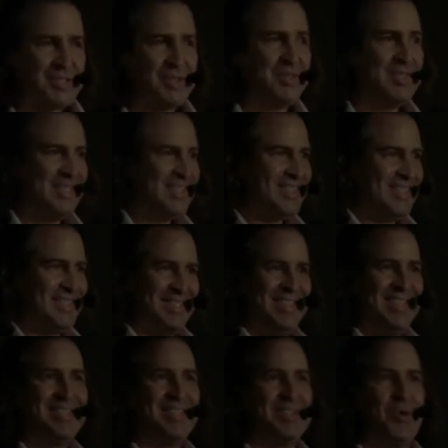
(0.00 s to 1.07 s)
so this is,
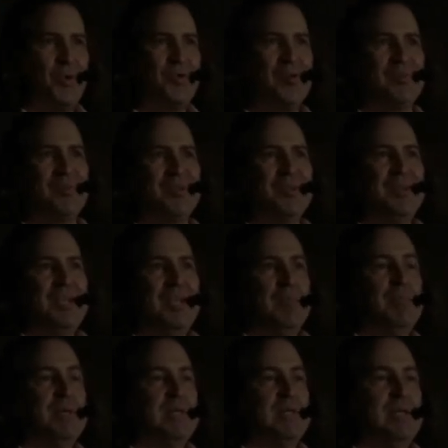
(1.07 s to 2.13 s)
this is horrible,
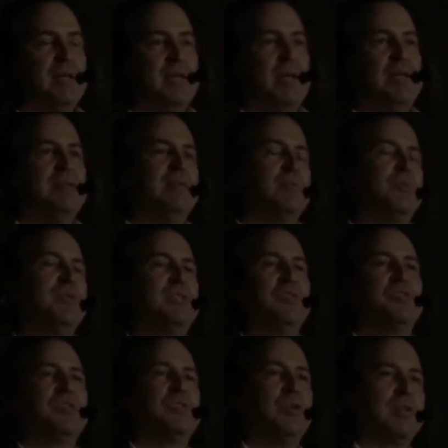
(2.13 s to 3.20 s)
but, uh, and the
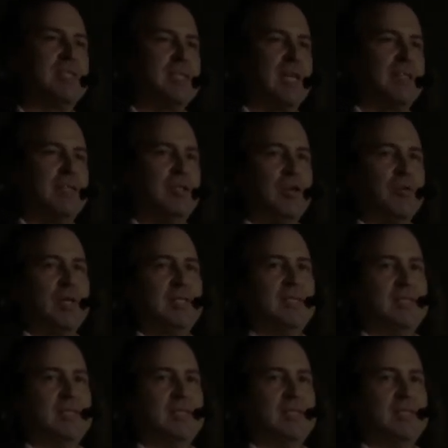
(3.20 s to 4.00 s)
researchers don't exactly know, right?